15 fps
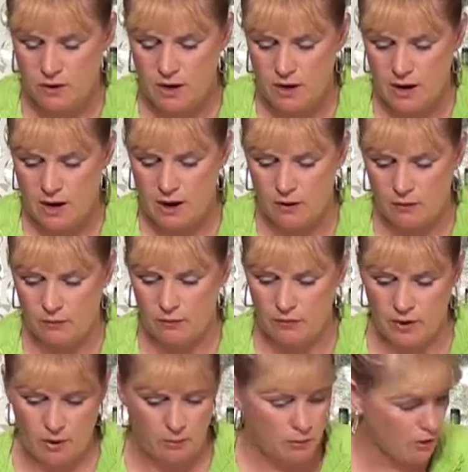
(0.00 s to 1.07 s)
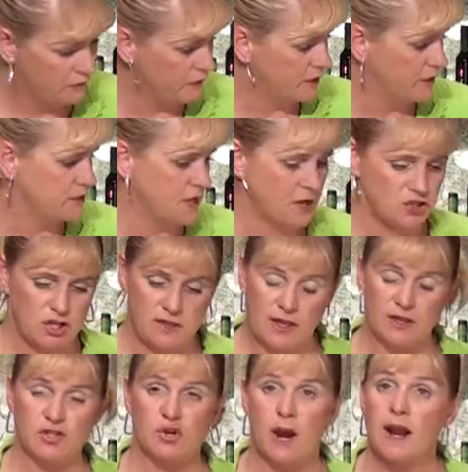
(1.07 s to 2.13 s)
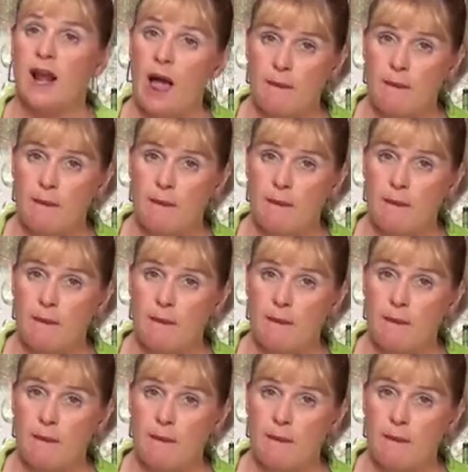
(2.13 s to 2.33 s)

and now they're perfectly touching. That's great.